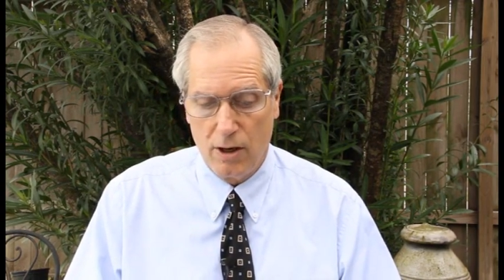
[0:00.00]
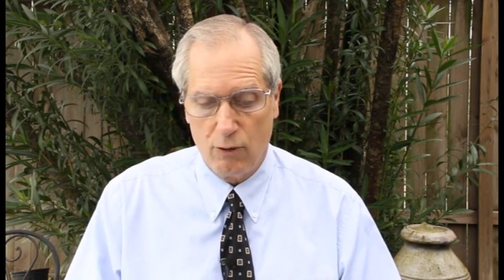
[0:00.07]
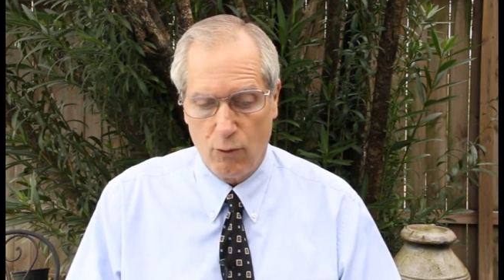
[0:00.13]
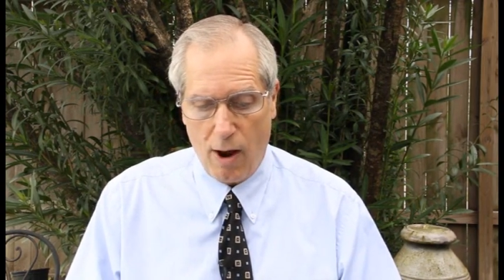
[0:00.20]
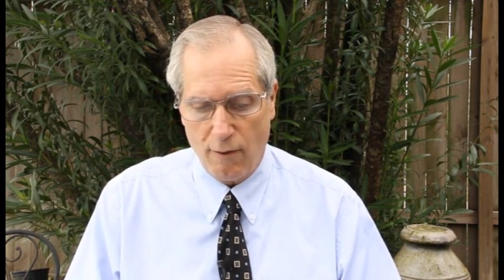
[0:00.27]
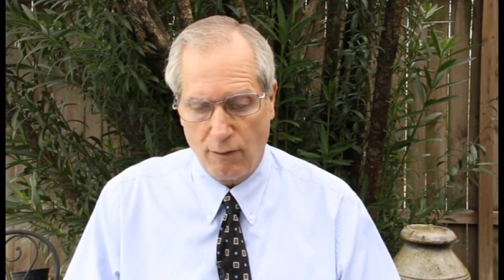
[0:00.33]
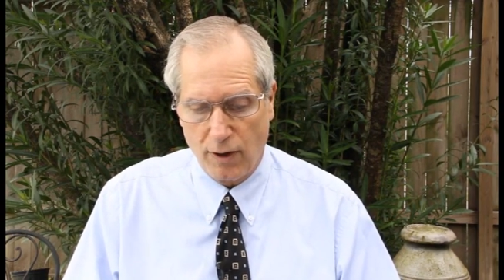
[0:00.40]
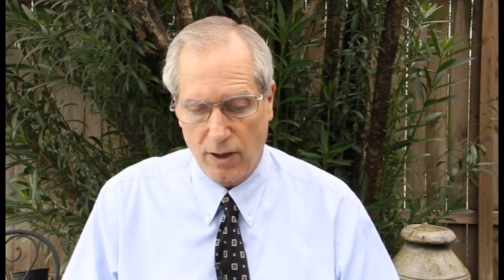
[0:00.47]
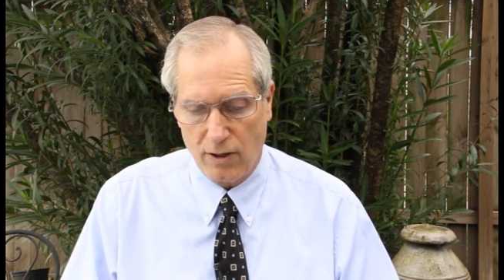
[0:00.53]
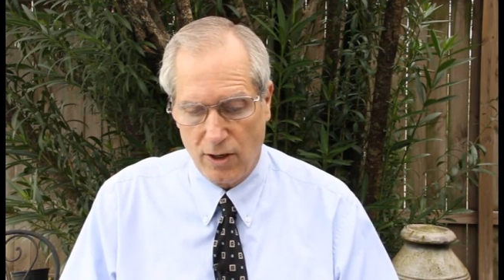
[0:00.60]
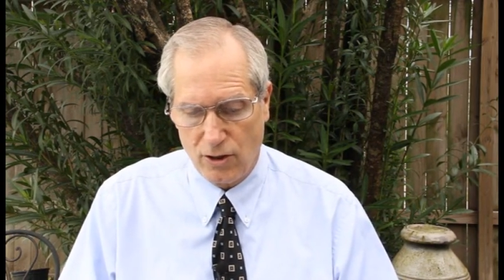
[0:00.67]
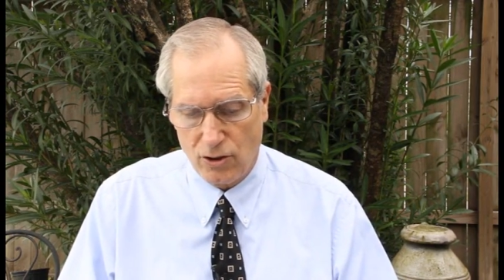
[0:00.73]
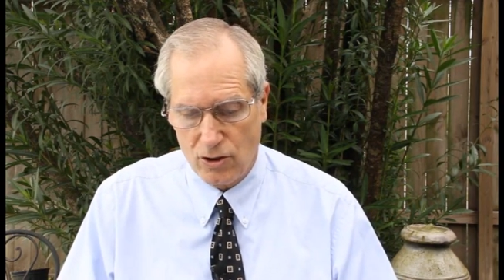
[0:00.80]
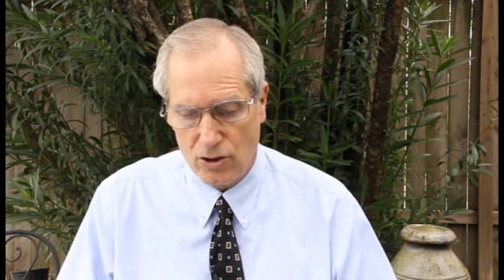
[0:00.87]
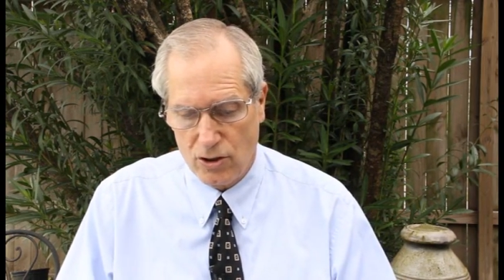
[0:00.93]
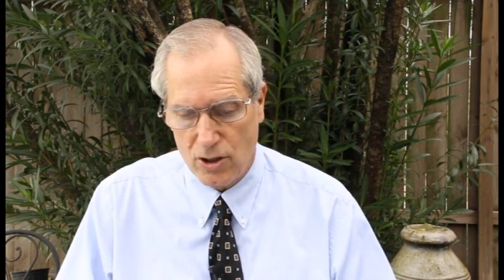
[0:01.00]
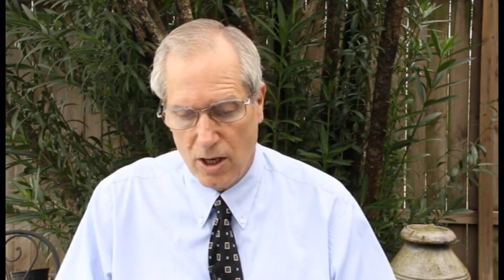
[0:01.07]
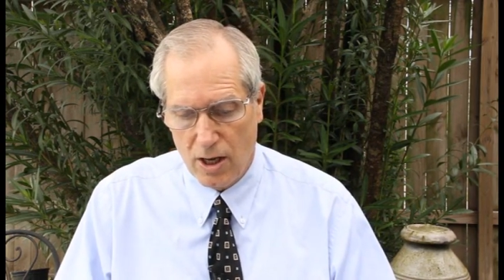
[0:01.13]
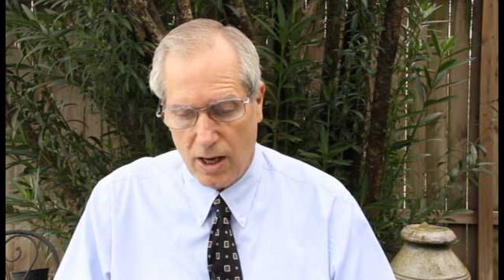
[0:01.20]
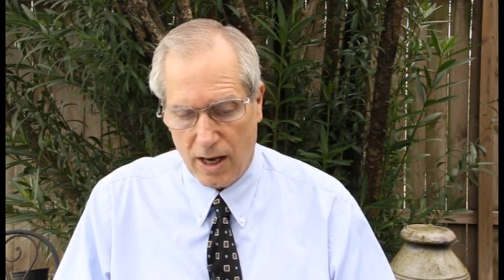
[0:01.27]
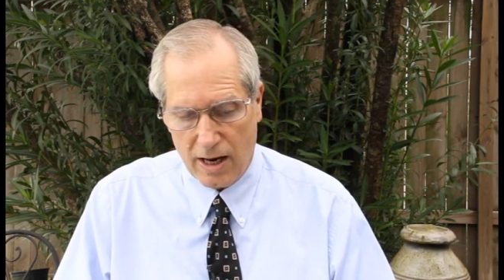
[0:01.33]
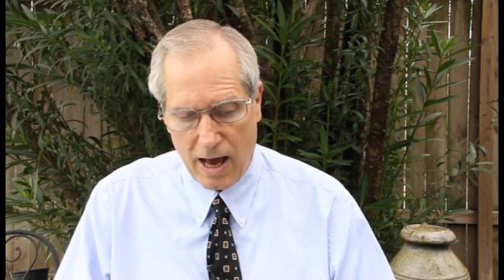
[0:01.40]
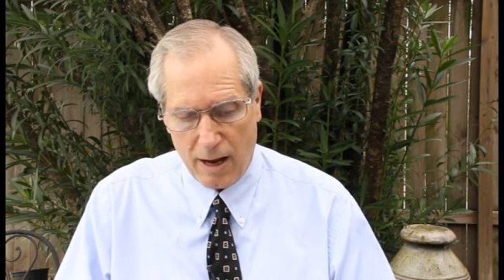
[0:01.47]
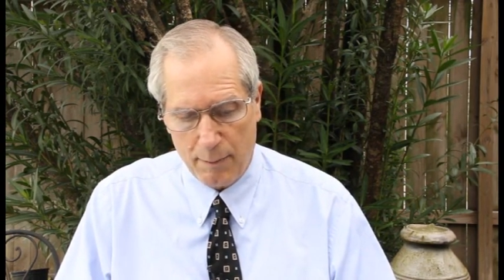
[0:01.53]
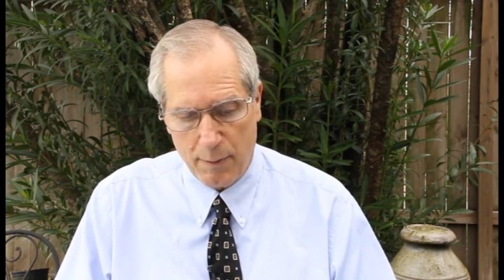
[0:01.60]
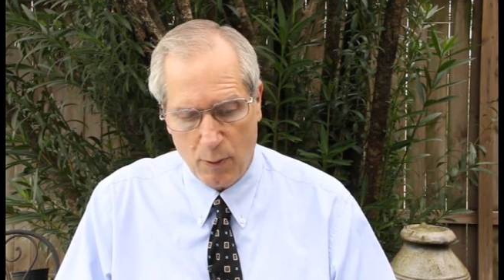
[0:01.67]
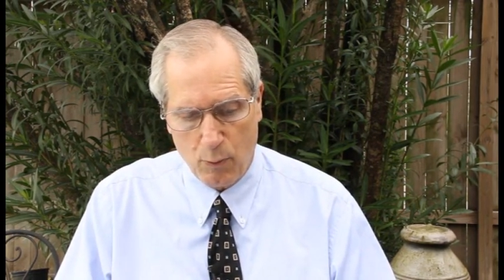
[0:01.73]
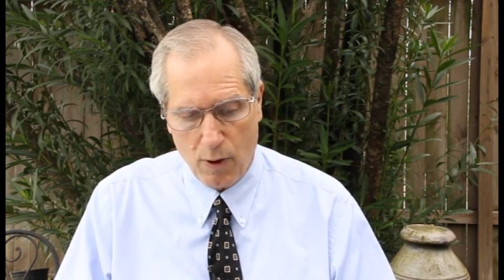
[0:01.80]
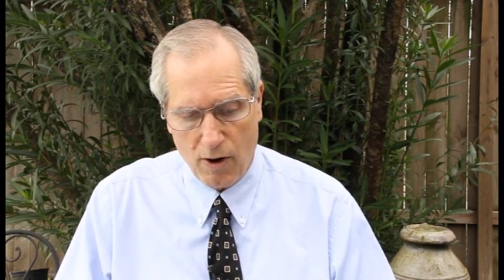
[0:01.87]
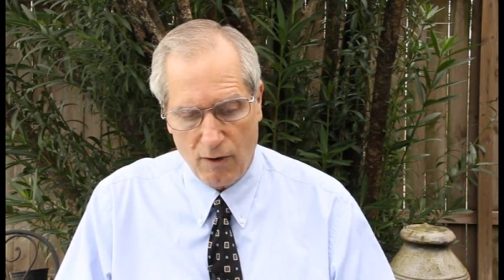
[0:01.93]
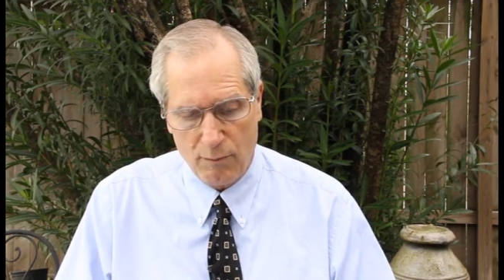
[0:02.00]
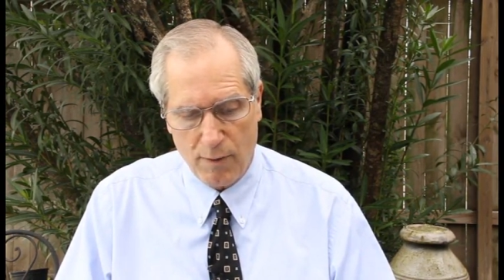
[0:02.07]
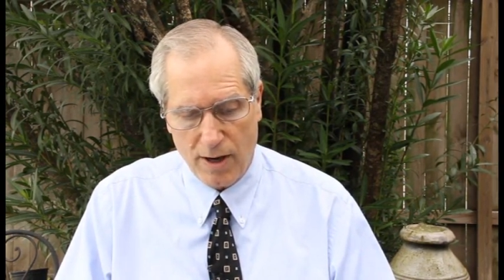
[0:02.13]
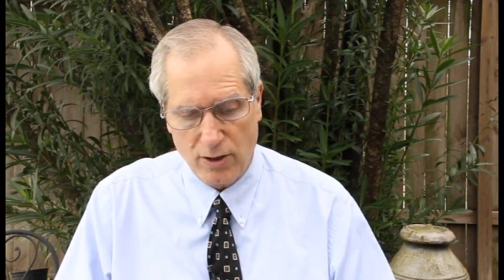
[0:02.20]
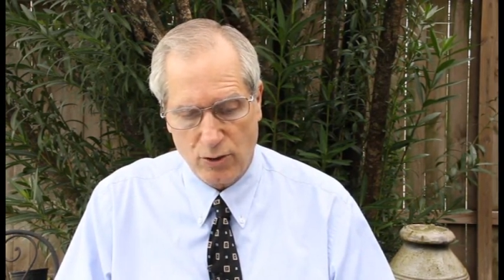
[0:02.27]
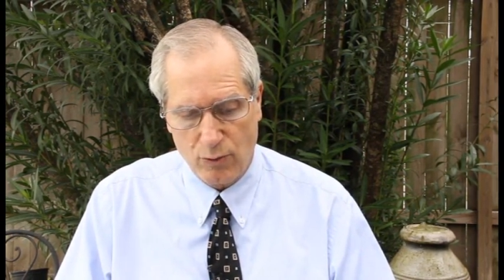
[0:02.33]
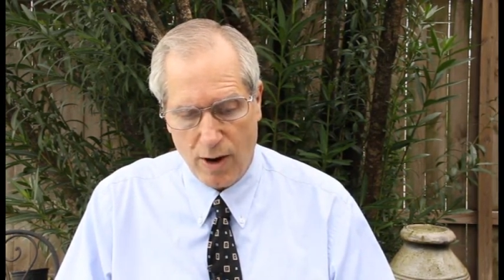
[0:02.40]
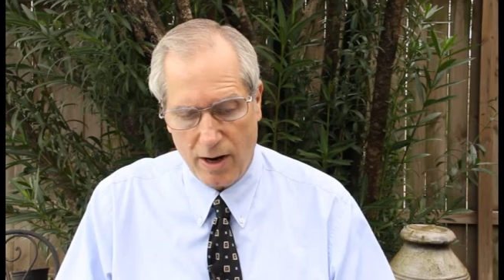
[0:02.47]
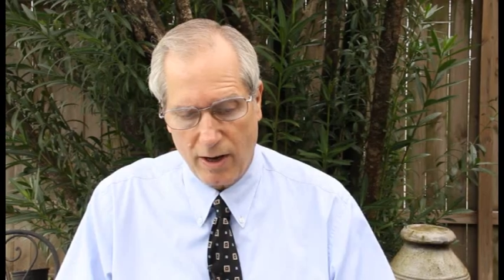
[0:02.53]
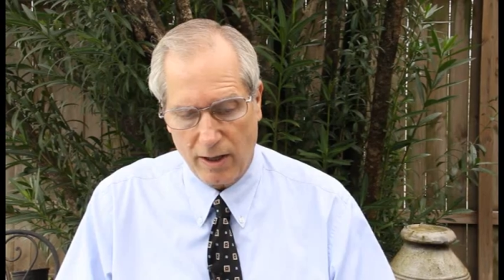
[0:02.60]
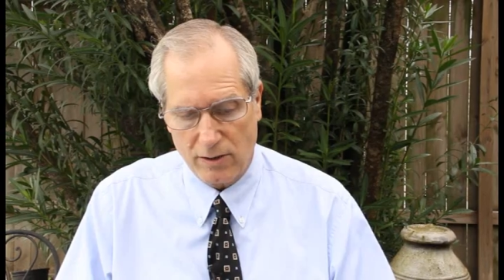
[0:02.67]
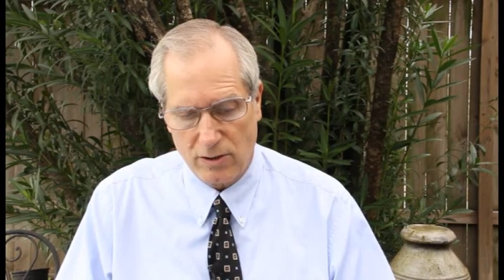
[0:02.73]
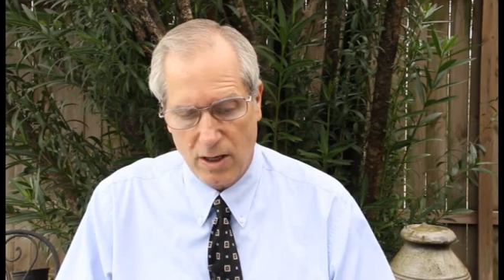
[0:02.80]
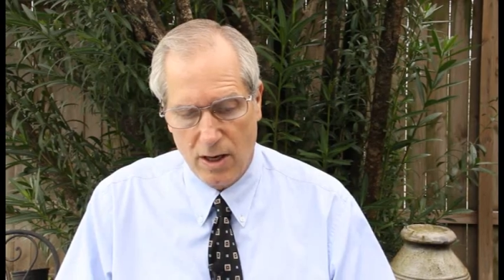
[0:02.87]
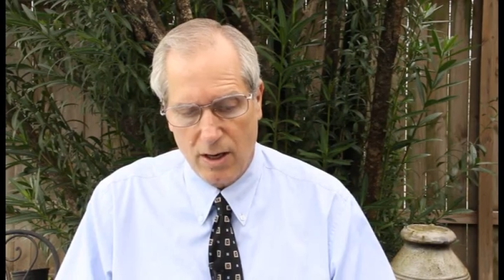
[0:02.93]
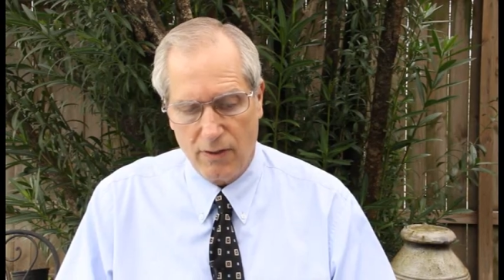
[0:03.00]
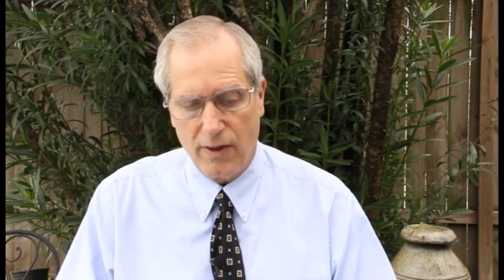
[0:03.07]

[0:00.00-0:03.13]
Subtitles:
traffic conditions and how to be aware of my surroundings.